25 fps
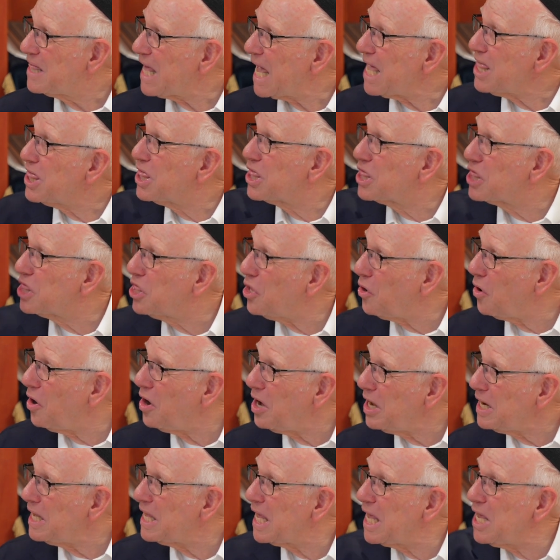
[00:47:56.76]
They
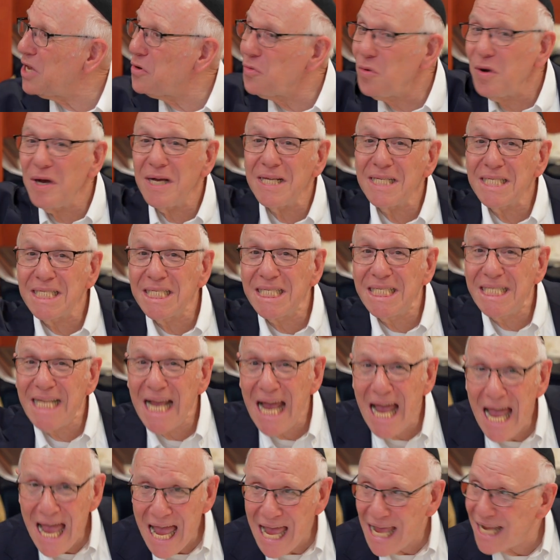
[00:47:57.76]
thought he was
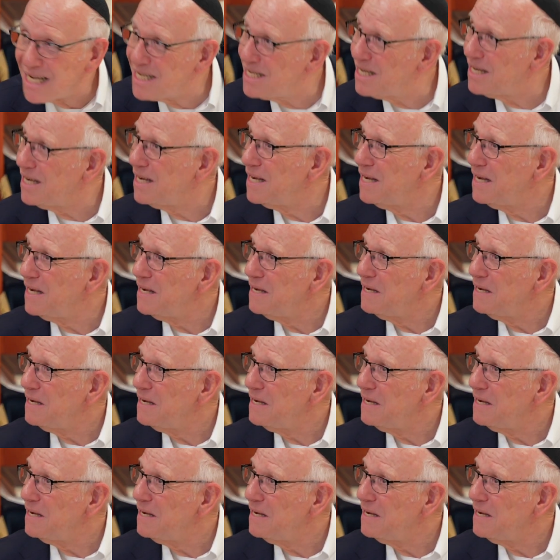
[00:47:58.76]
dead.